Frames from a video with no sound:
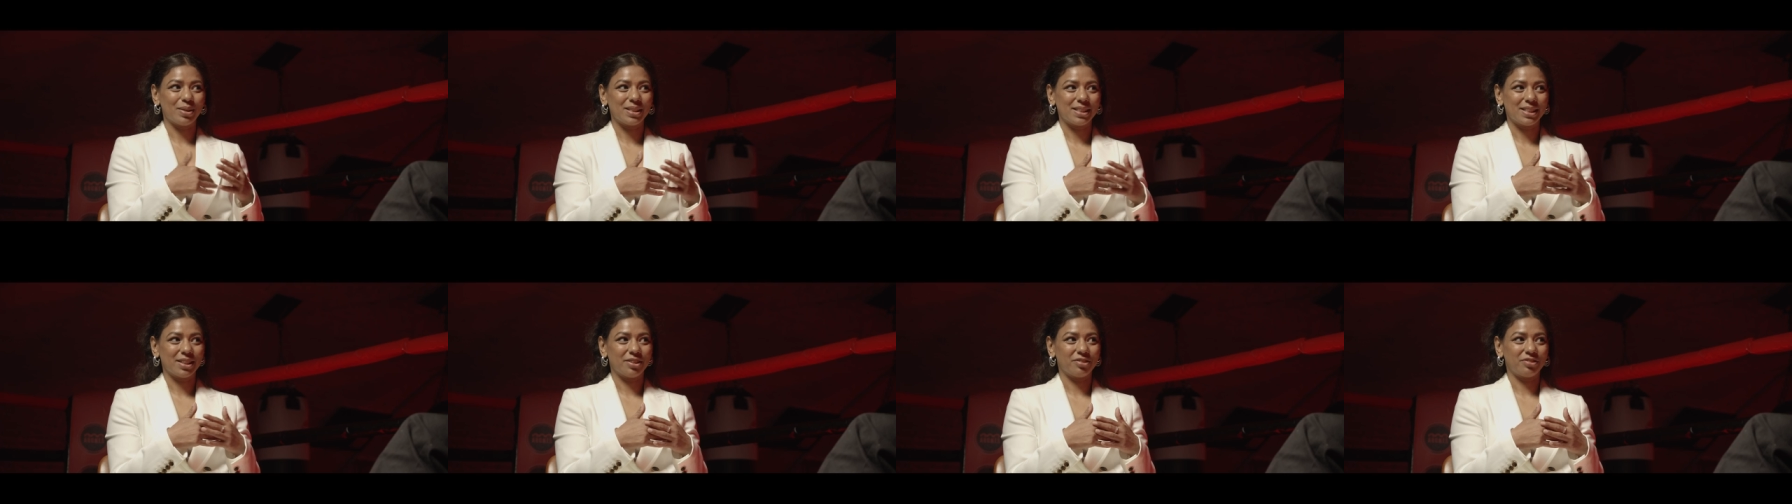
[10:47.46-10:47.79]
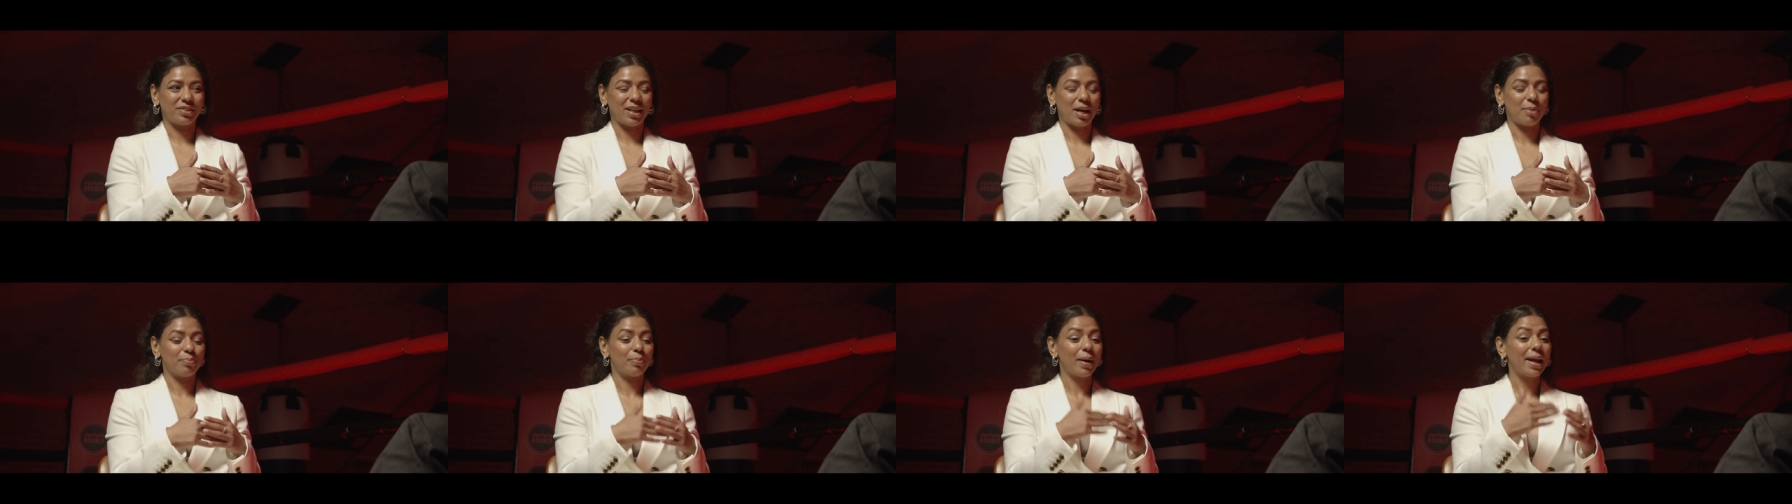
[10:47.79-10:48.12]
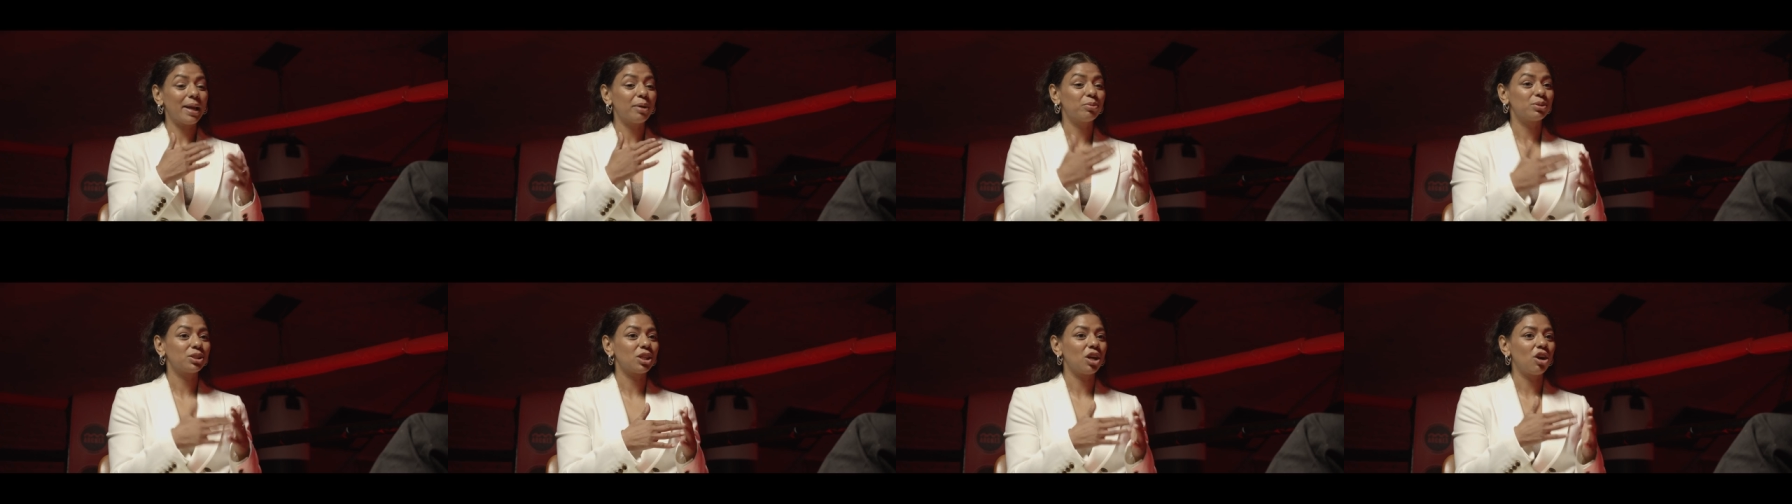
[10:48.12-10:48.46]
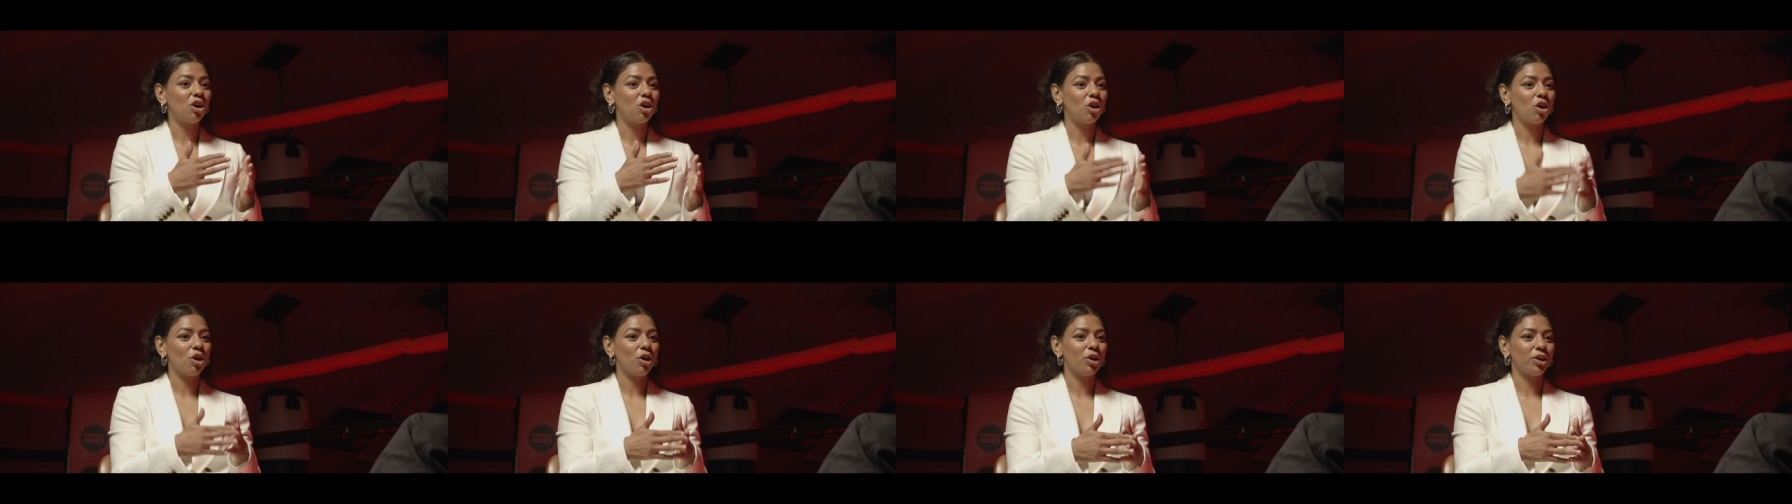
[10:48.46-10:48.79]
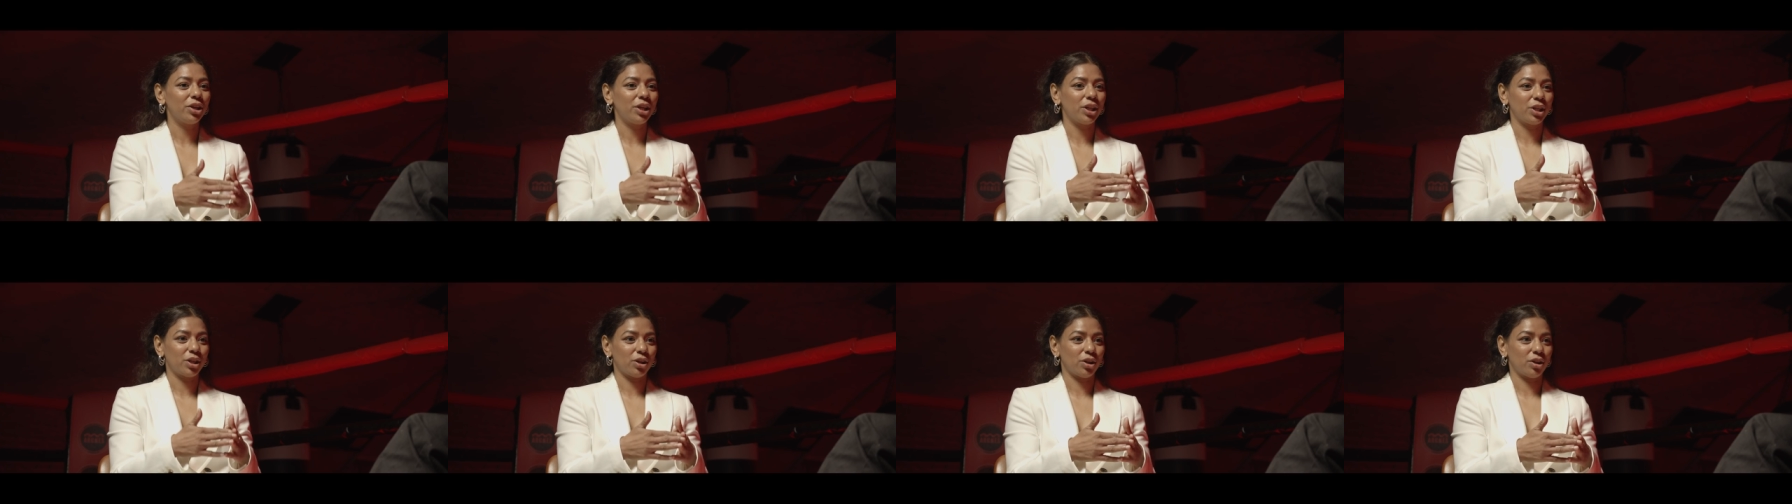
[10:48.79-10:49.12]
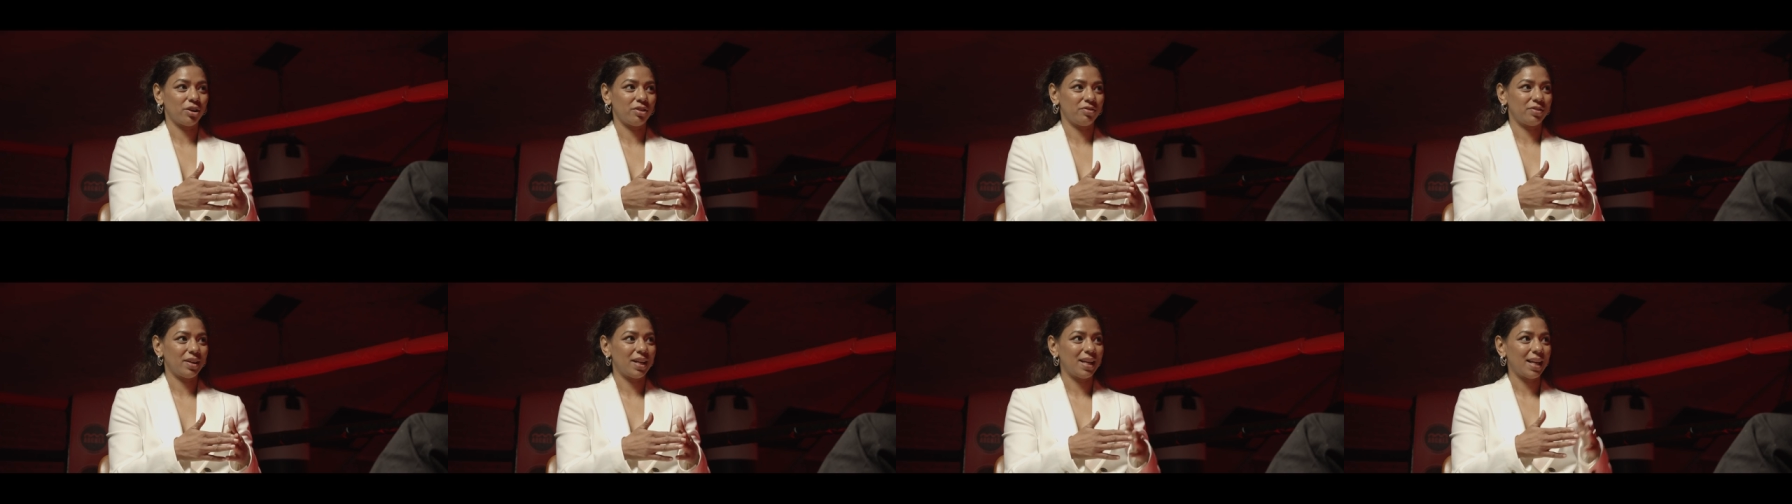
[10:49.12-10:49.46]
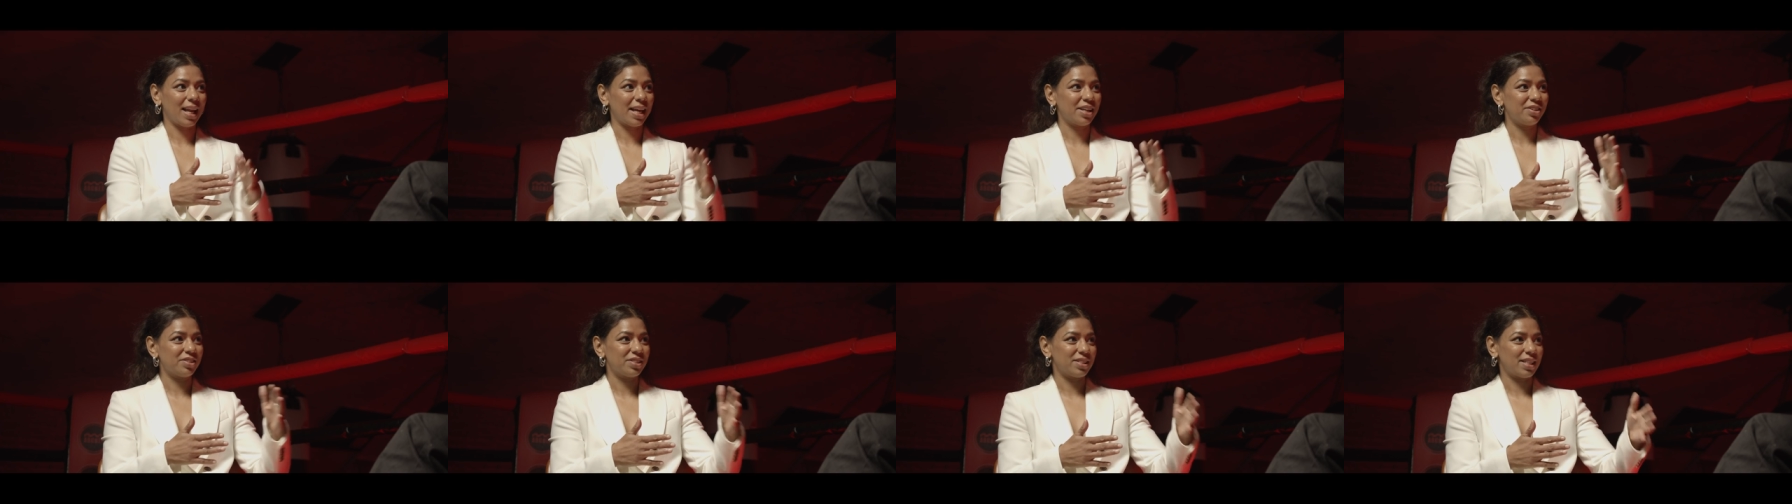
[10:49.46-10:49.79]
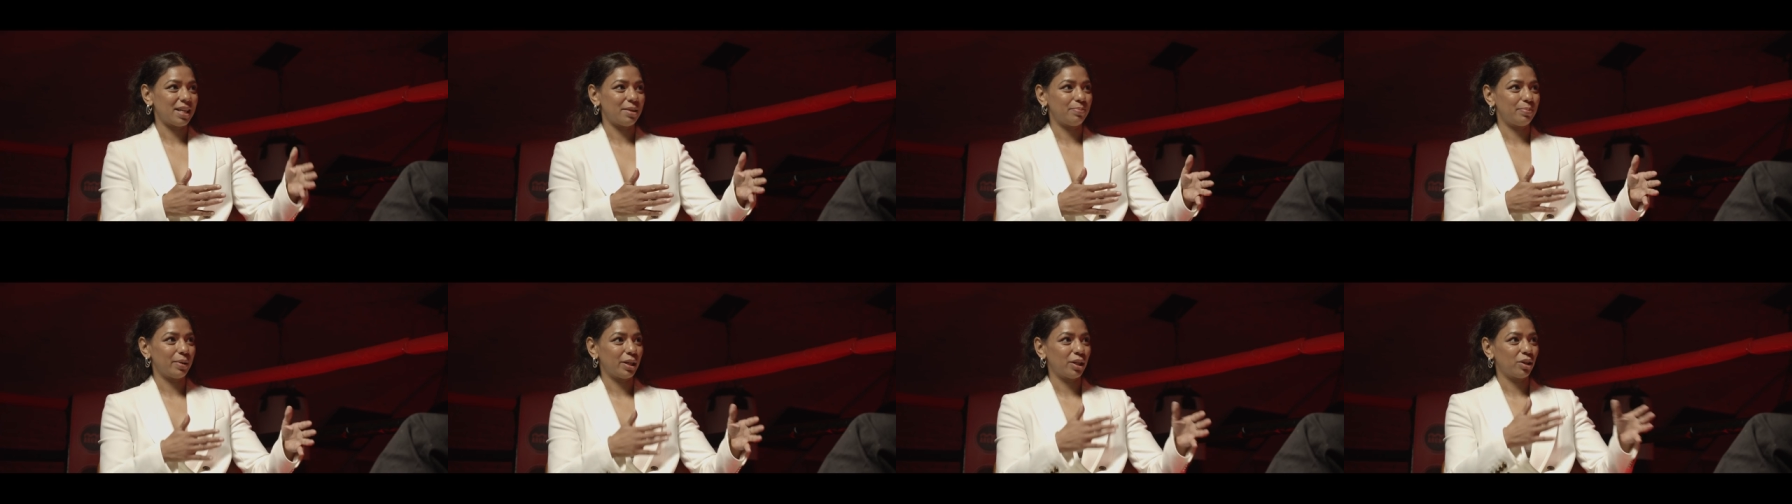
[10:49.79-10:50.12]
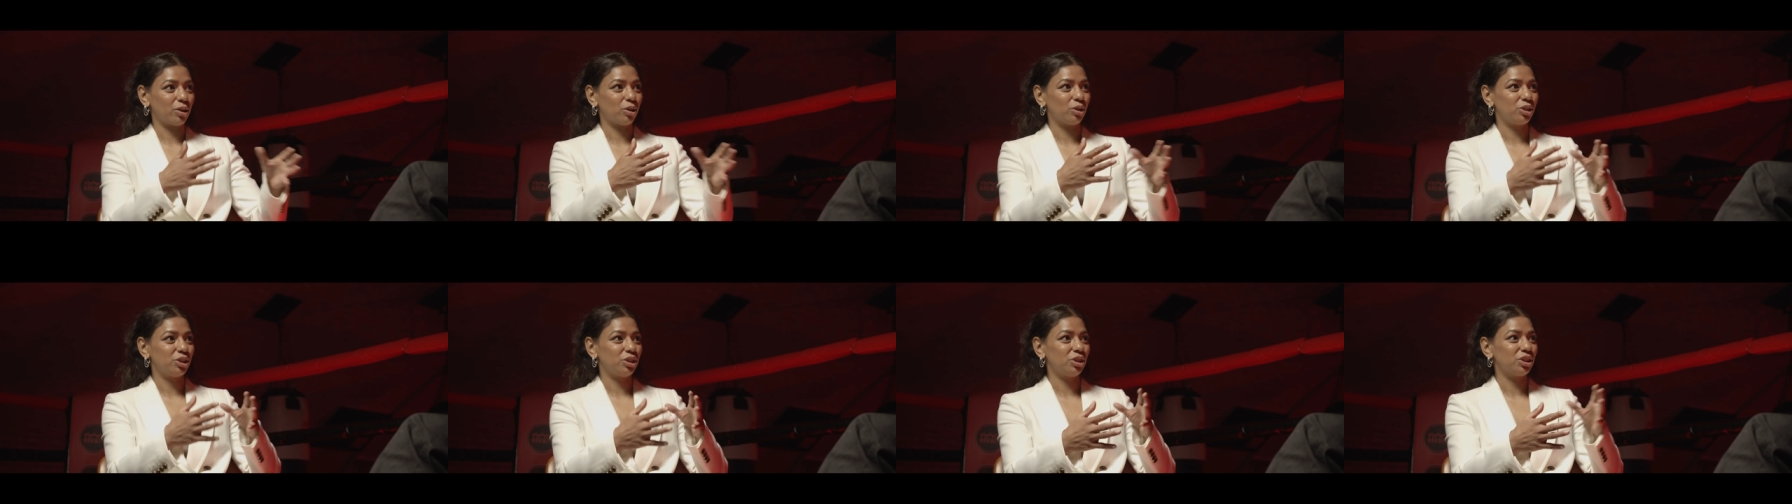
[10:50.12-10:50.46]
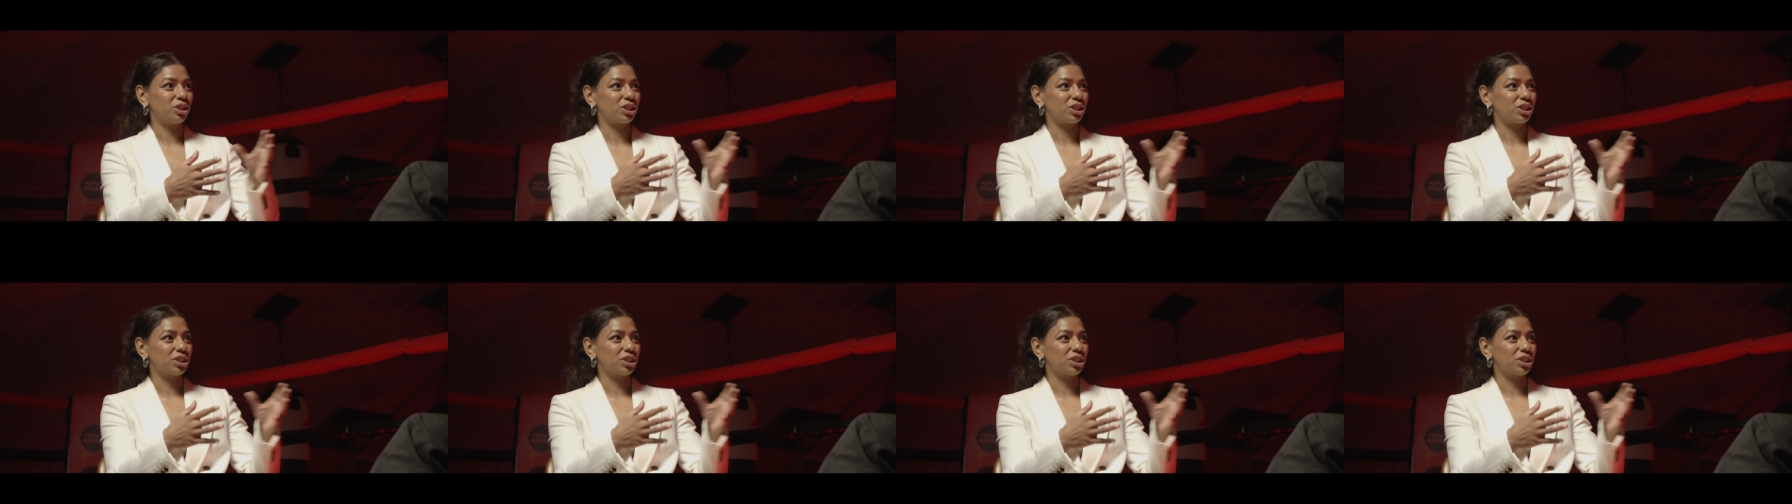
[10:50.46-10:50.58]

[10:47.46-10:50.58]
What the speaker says: myself down, but it was a learning curve. And like you said, because you